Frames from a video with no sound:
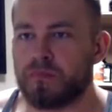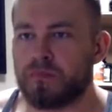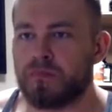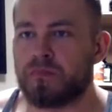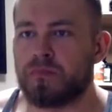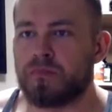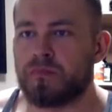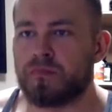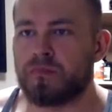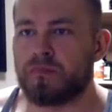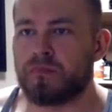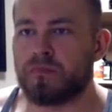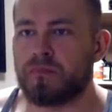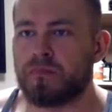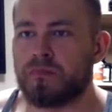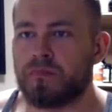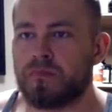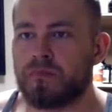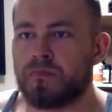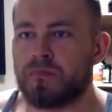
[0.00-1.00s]

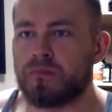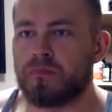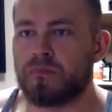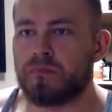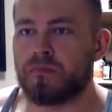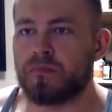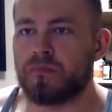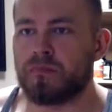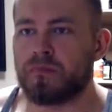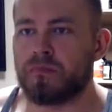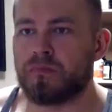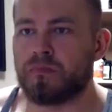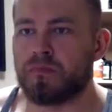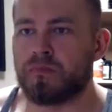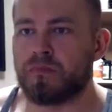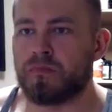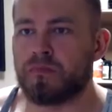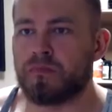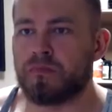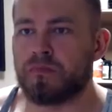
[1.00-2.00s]

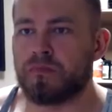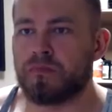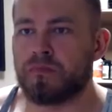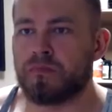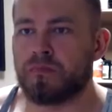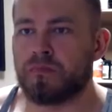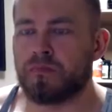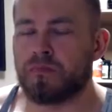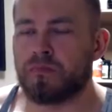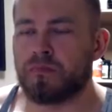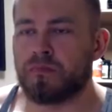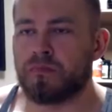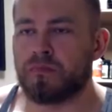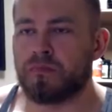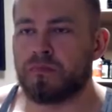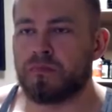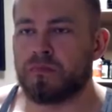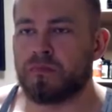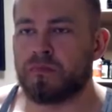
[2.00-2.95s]
The person shown says nothing.